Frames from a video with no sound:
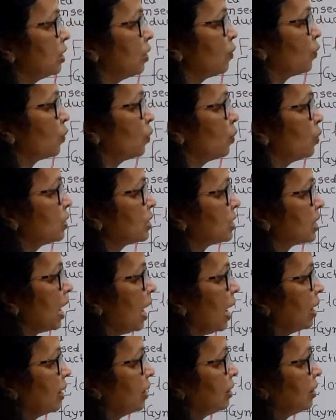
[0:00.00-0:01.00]
the fruits
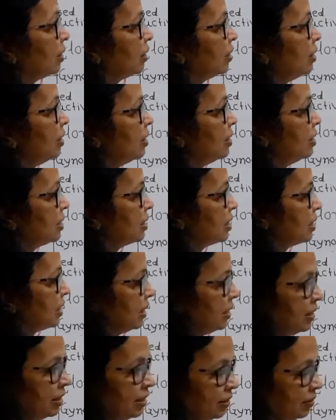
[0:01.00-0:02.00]
and the
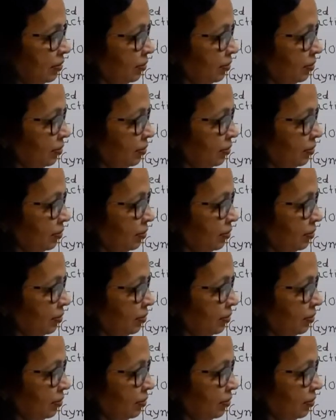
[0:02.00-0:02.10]
seed.